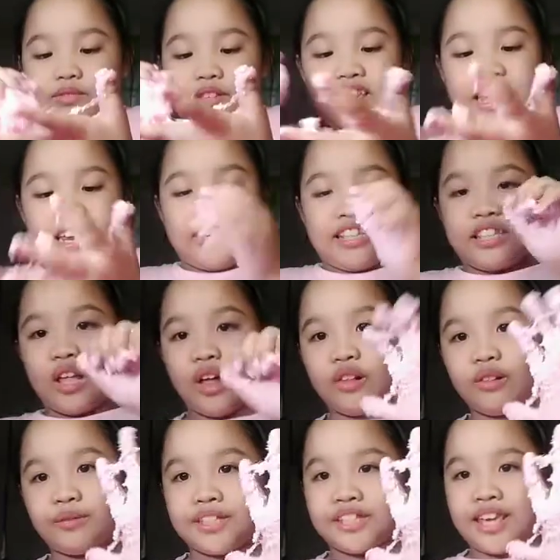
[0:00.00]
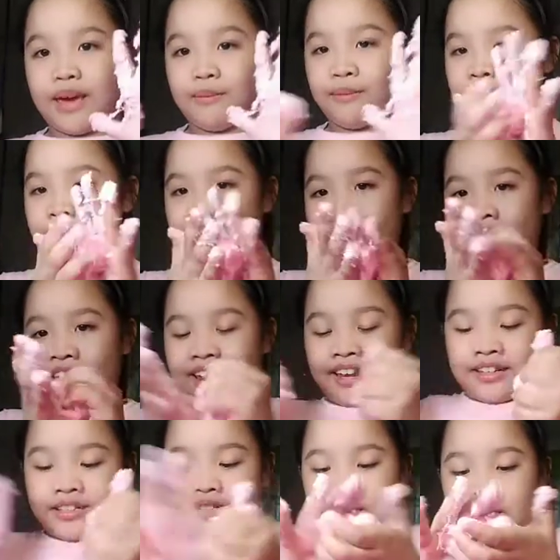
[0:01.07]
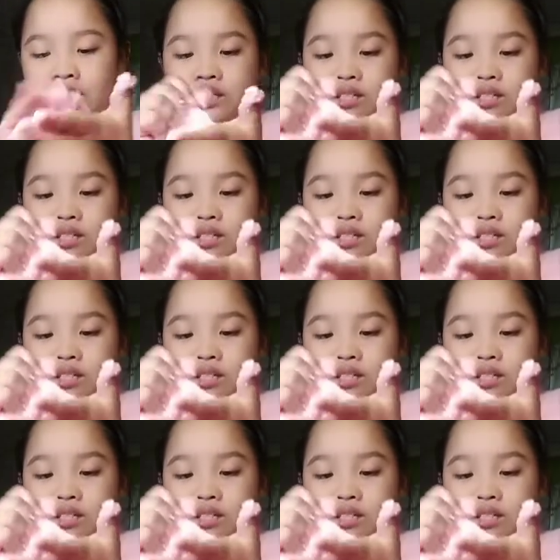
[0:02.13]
And it's only skimming my hands.